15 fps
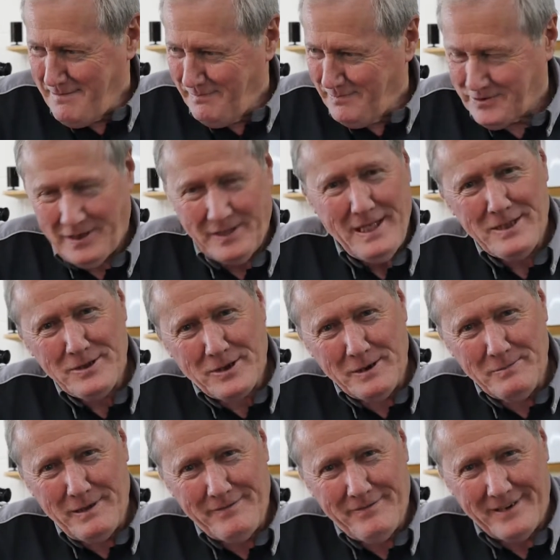So that's going
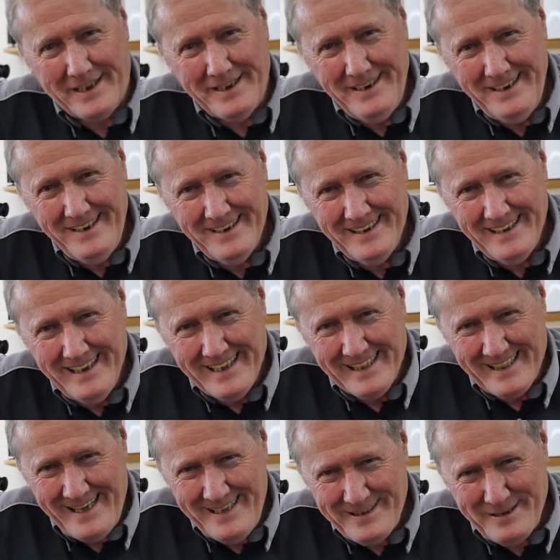to be fun.
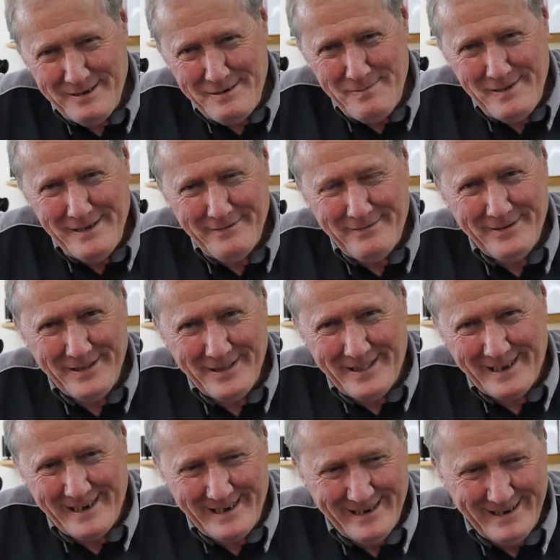That's going to be a fun
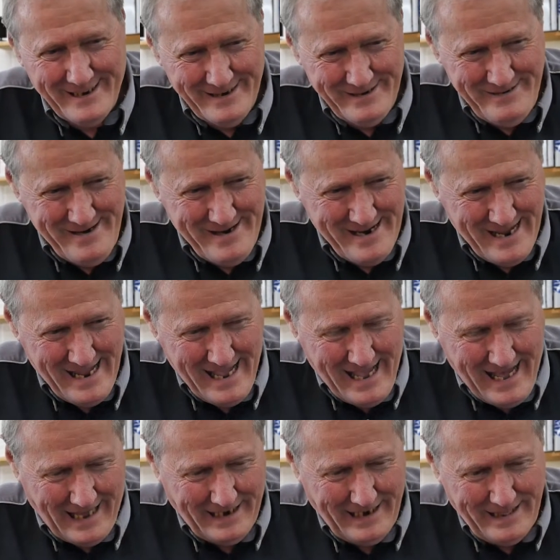thing to do,
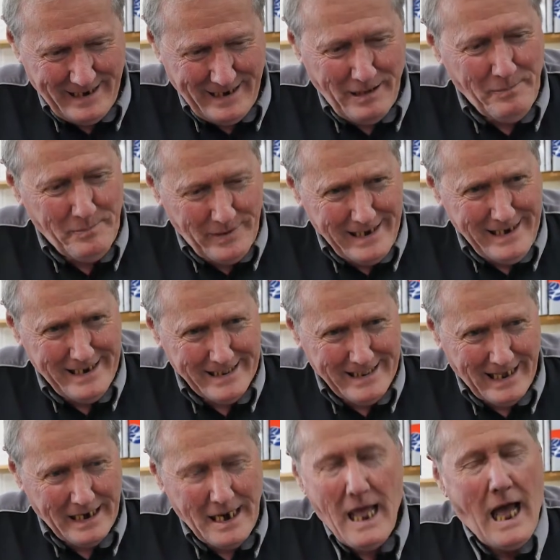and I think I'll bring you
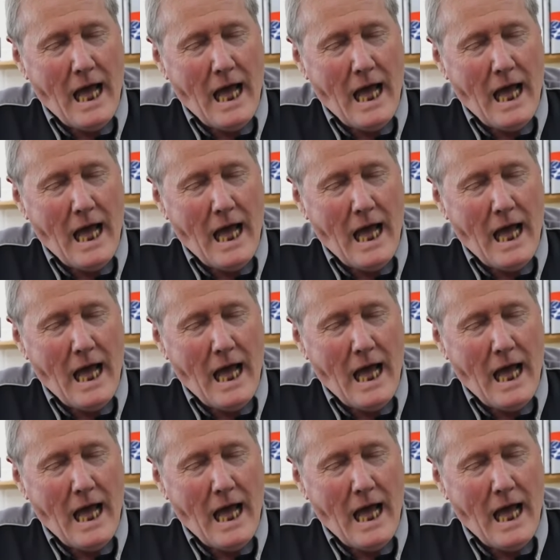that.